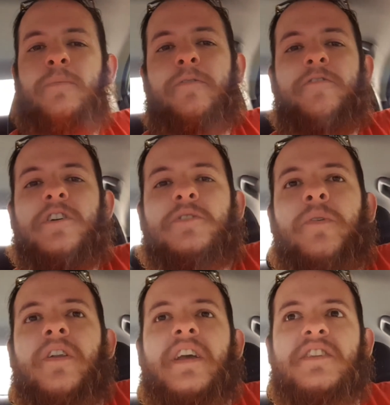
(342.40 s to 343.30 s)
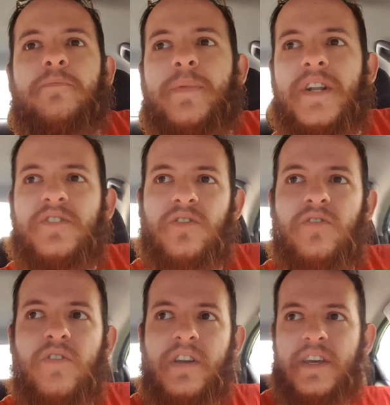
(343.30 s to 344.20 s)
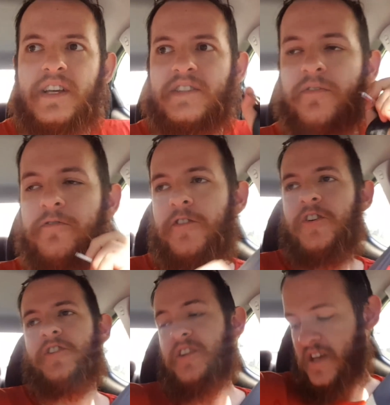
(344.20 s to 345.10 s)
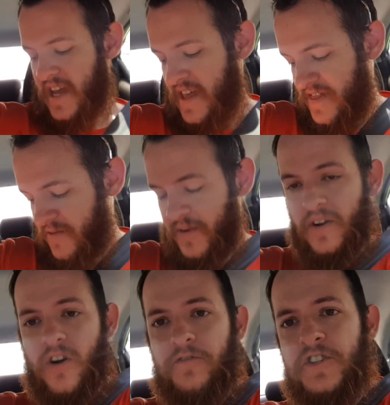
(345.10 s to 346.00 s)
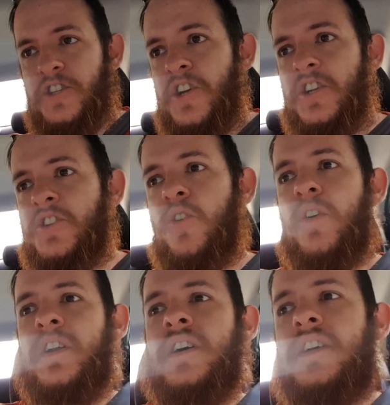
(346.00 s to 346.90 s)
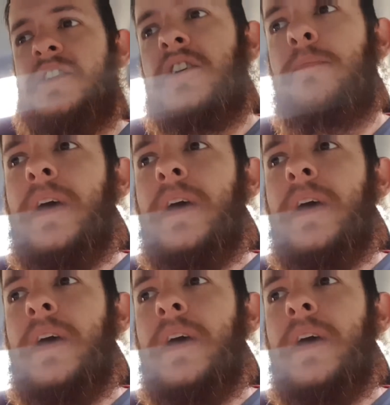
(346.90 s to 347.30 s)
But first we're going to get some petrol, get some food, and then we're off to Stone's Corner to